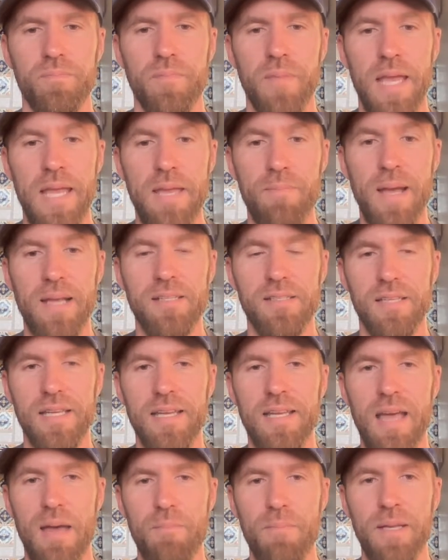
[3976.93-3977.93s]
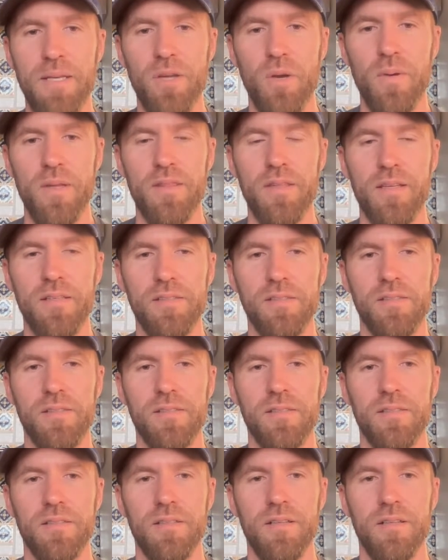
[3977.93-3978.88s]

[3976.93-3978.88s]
He basically kept me doing this.